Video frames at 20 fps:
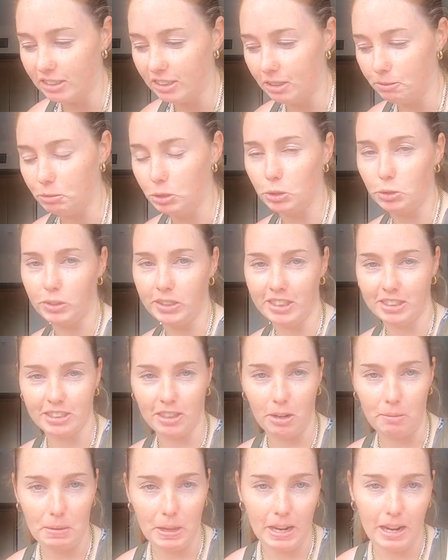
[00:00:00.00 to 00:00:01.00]
I'm sure there's going
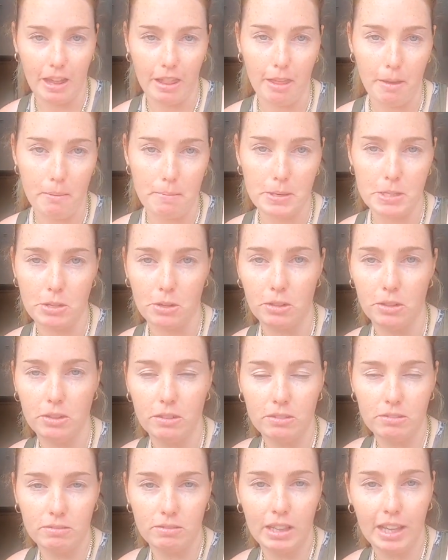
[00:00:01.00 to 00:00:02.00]
to be another
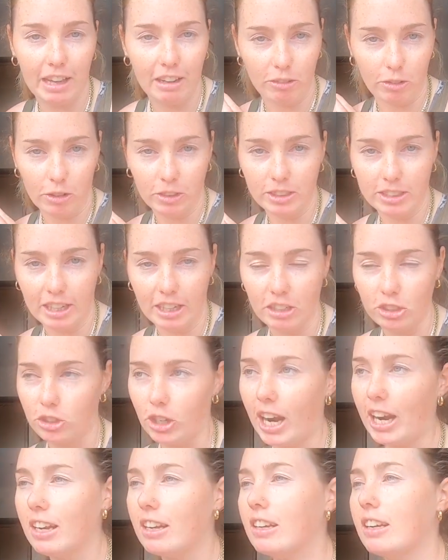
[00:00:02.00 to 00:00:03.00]
episode later on down the
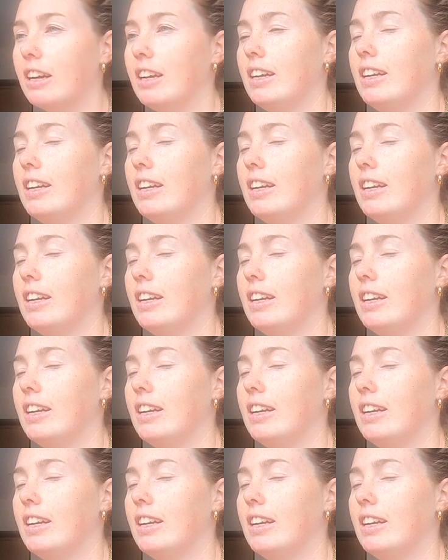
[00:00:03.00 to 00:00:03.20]
track.